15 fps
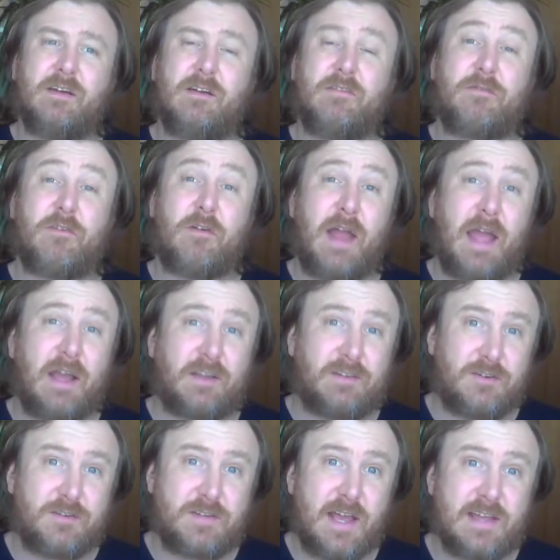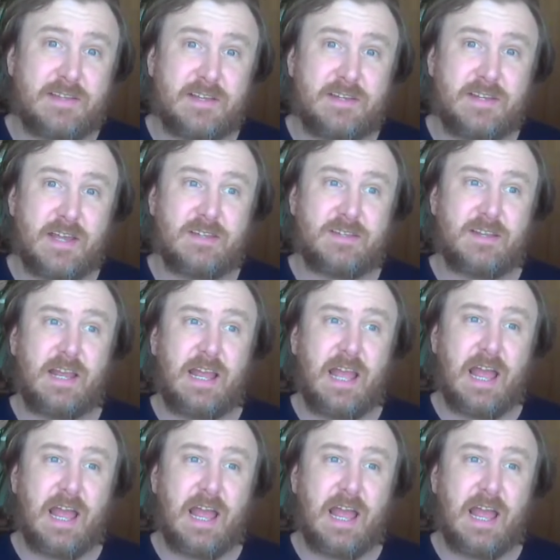for exercise intensity